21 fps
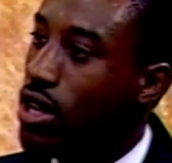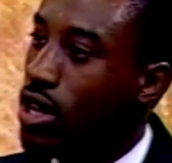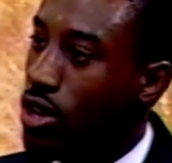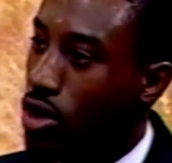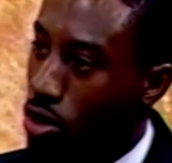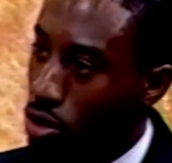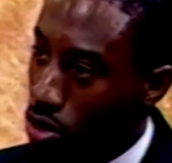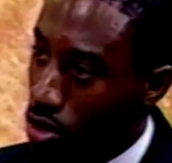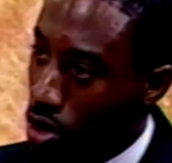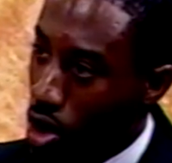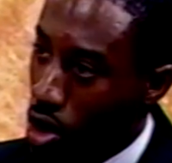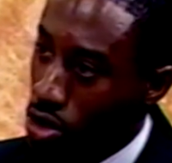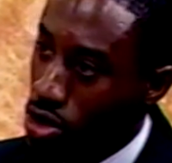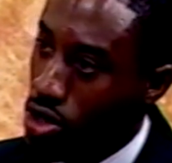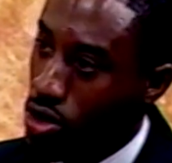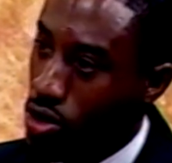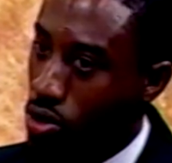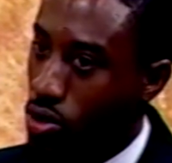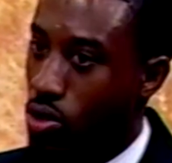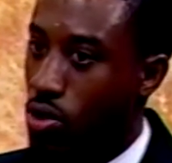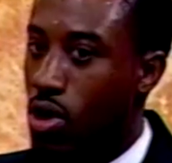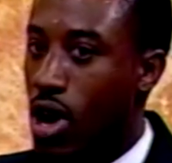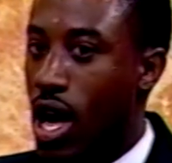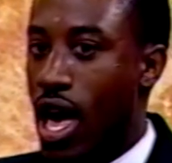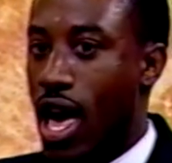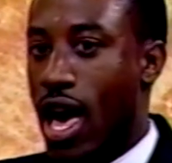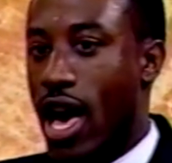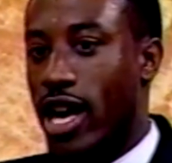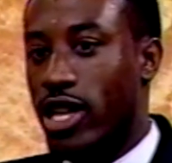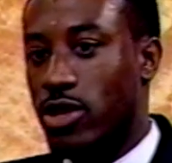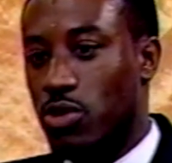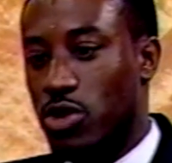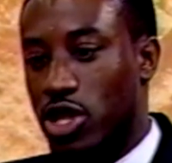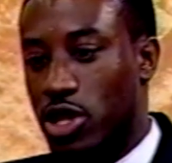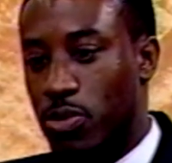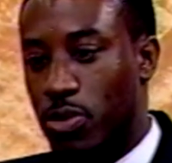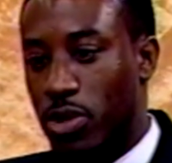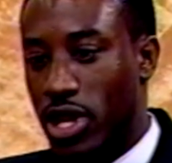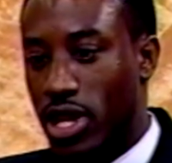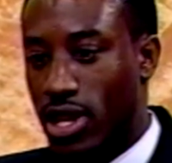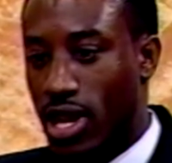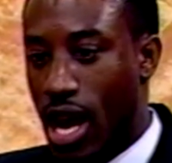go to law school as we
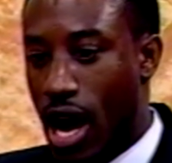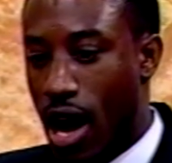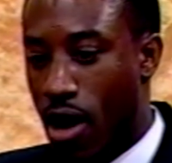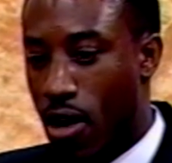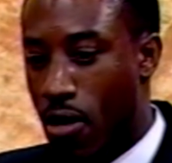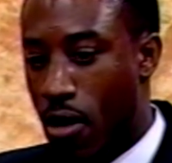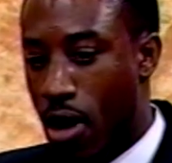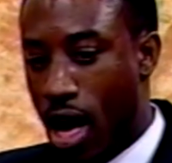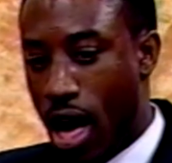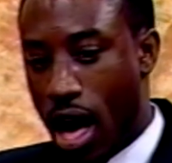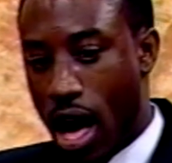speak now.